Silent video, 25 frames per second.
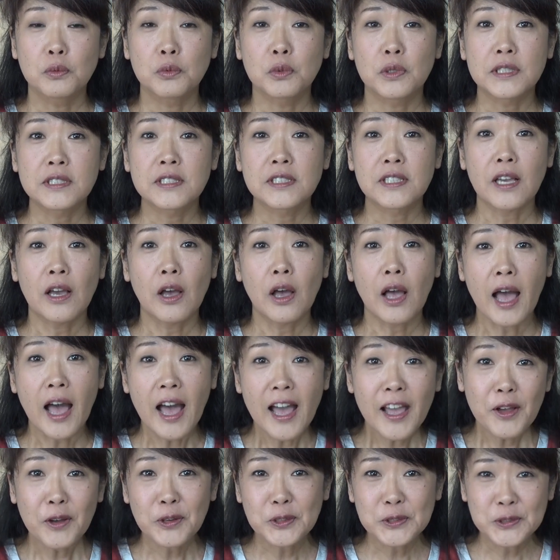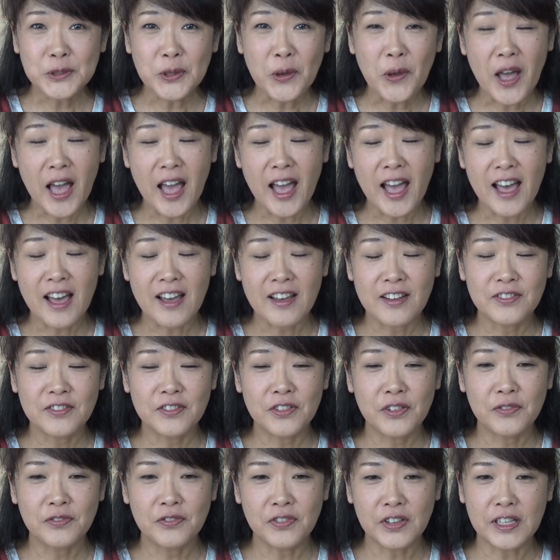which I also
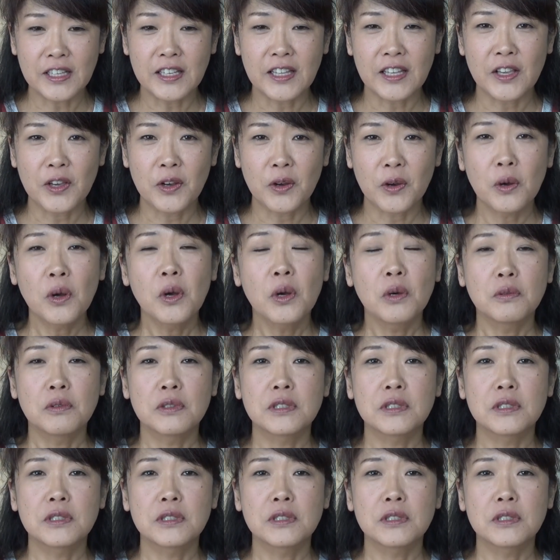have video,